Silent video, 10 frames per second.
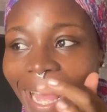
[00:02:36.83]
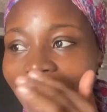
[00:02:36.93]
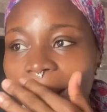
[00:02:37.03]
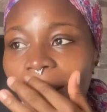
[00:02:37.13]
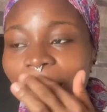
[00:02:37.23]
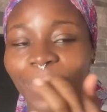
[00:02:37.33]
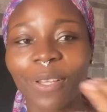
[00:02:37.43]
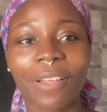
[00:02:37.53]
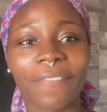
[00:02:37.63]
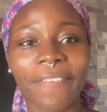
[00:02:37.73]
ah
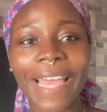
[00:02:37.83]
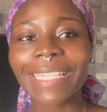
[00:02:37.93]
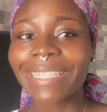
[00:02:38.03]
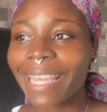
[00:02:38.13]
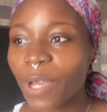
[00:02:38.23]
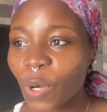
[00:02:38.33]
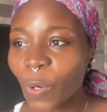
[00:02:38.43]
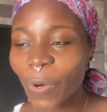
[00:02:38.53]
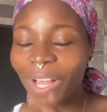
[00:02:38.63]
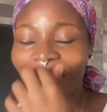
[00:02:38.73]
first day
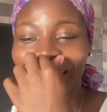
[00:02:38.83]
oh